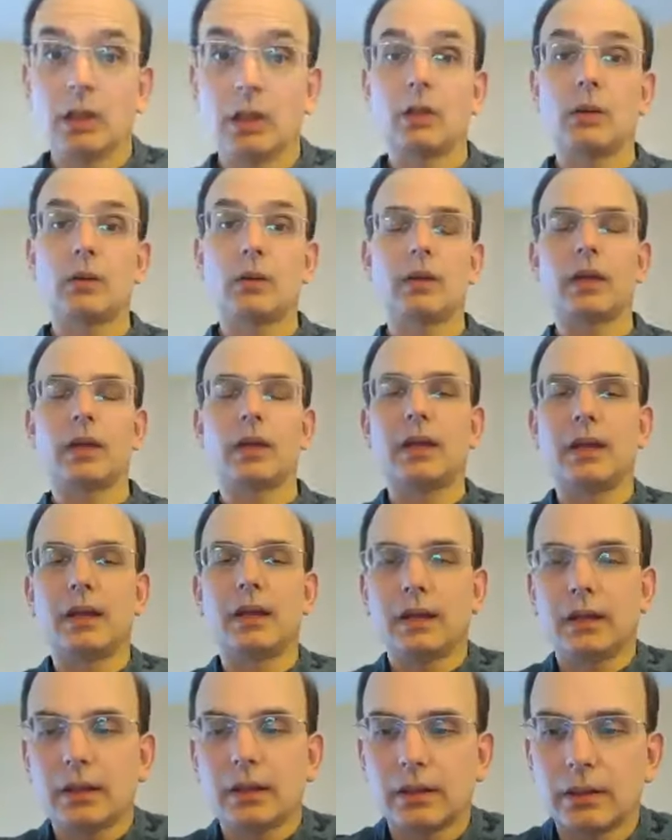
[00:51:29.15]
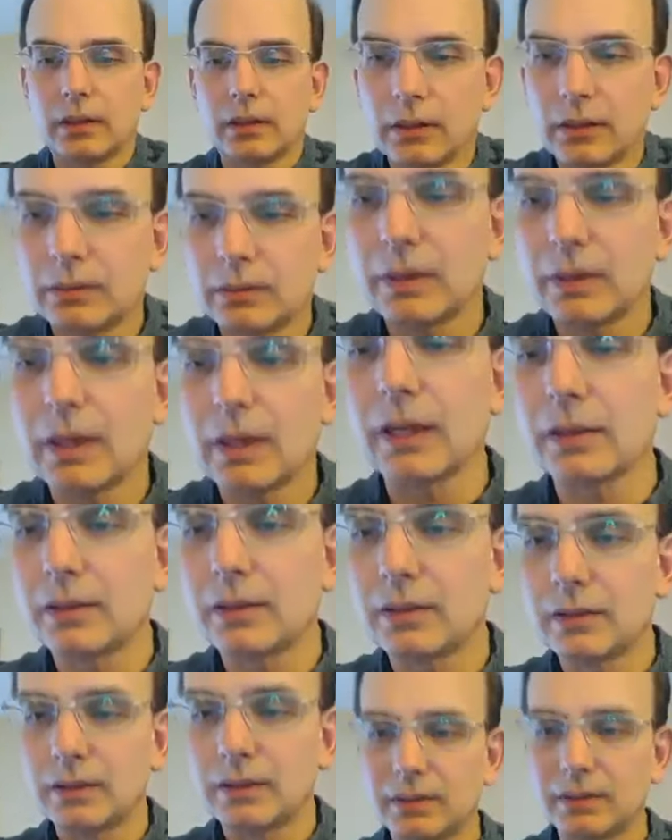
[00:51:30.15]
Okay, all
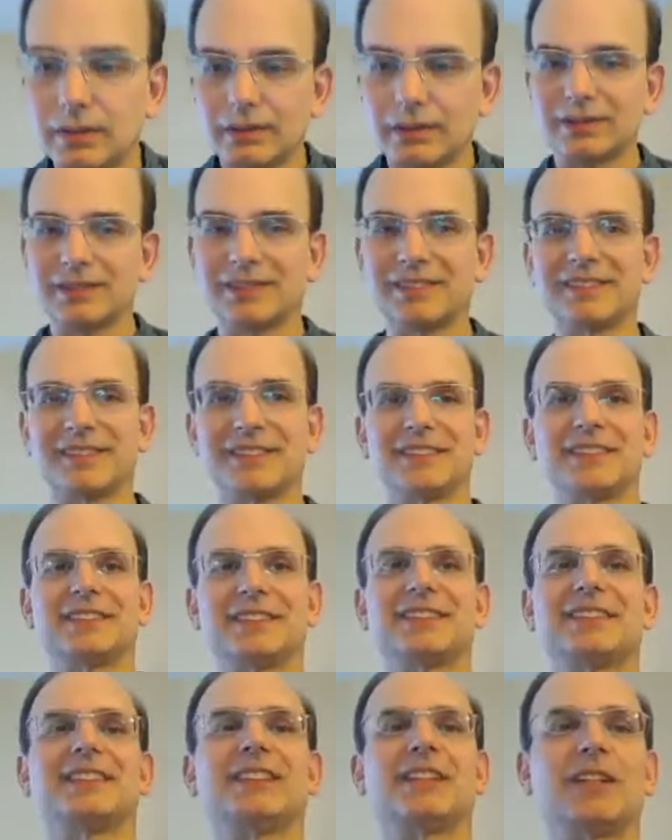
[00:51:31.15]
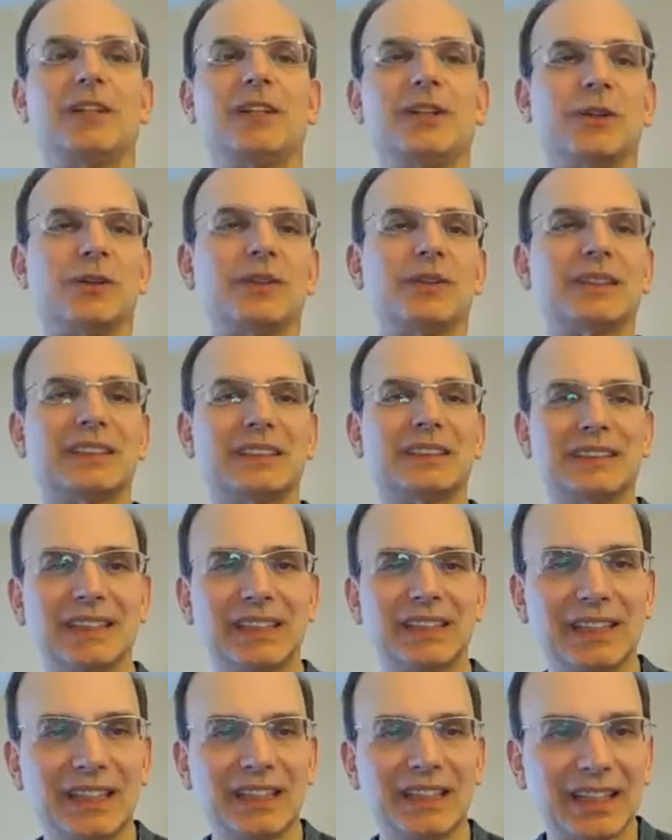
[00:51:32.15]
right. Oh,
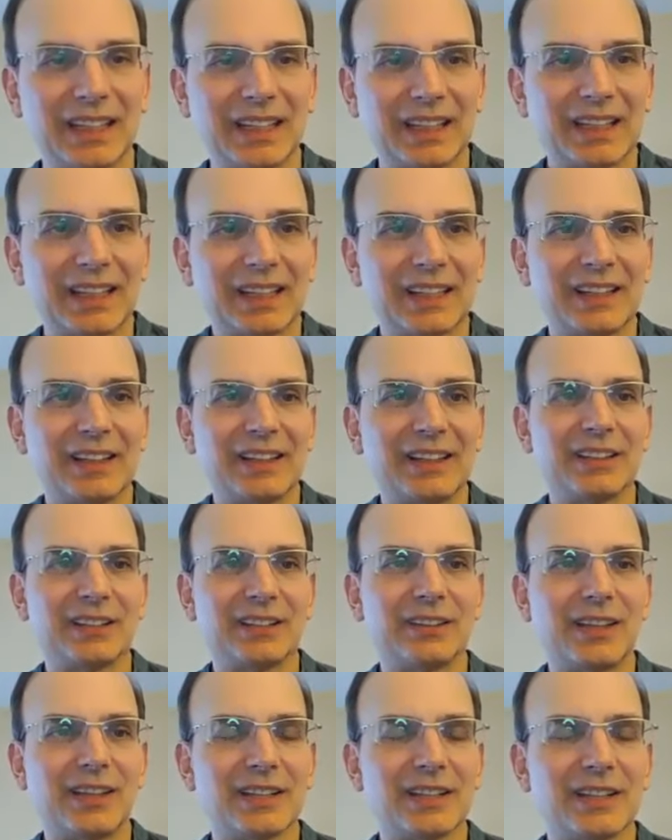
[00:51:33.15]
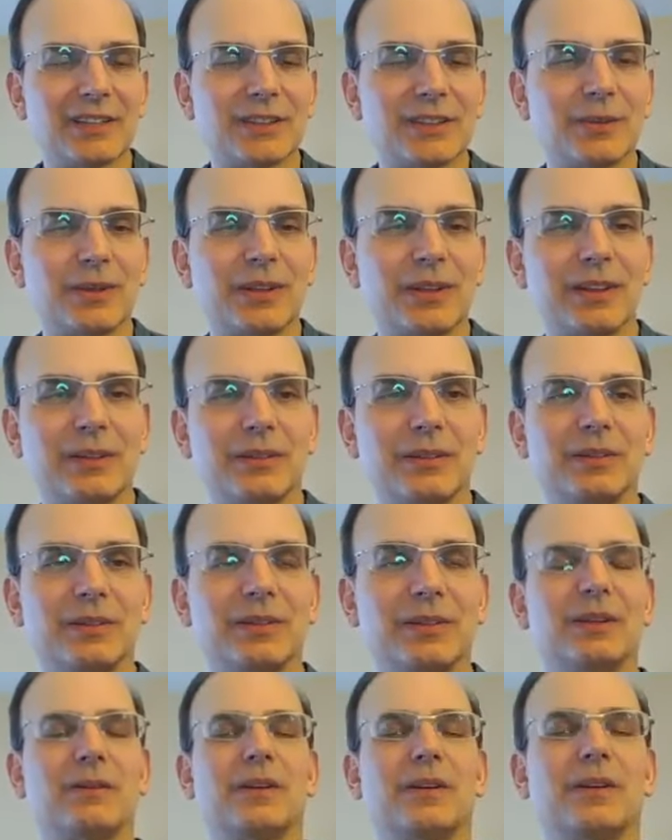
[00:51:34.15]
all right. So where
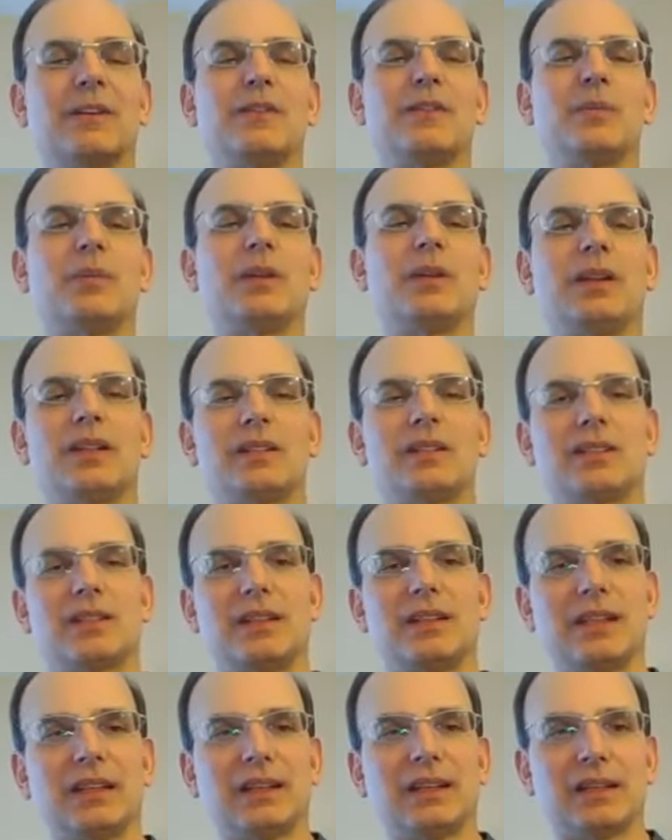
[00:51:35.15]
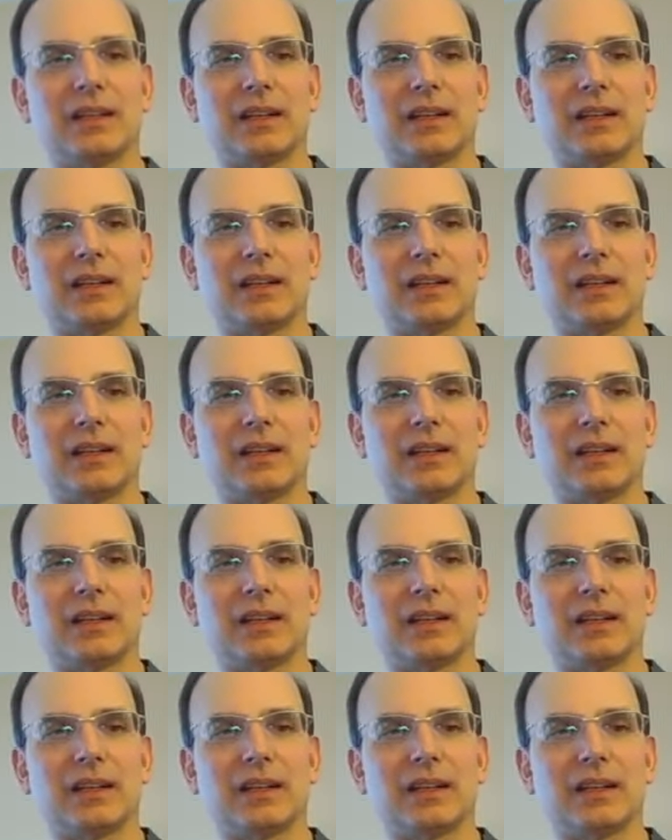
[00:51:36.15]
where, have you been listening?